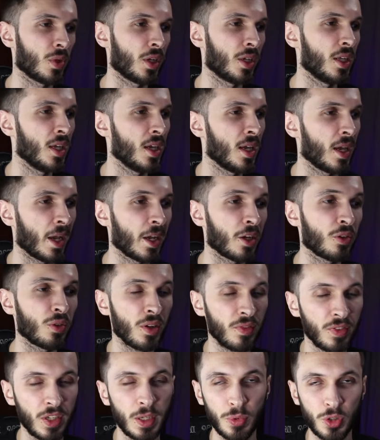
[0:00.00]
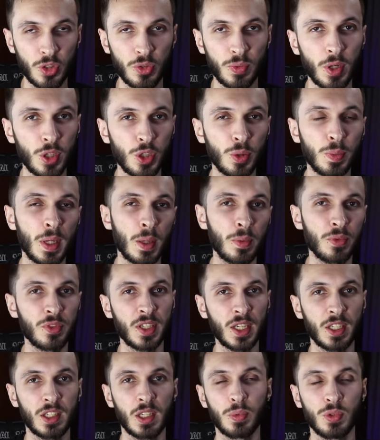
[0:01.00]
one, and Gravekeeper as well. You'll be able to
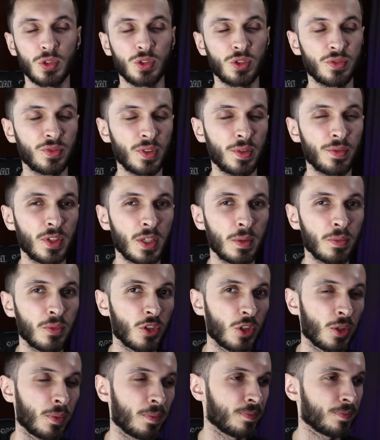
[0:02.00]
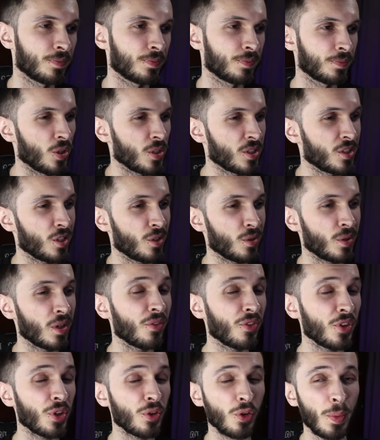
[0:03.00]
get a portrait frame for him too. Also,
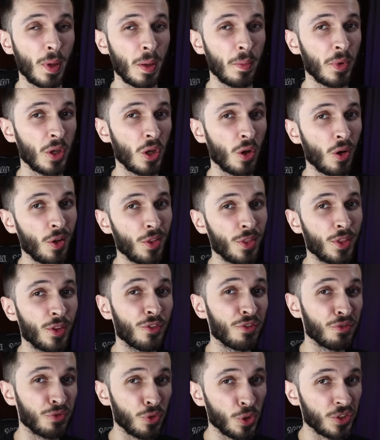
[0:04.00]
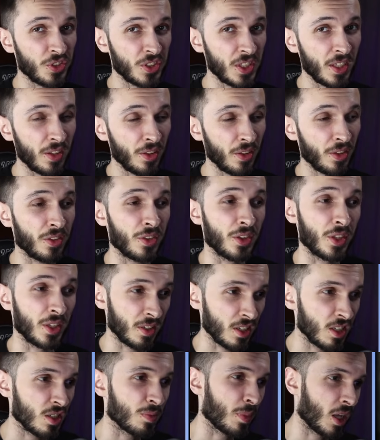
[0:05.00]
if you remember on the 14th, that is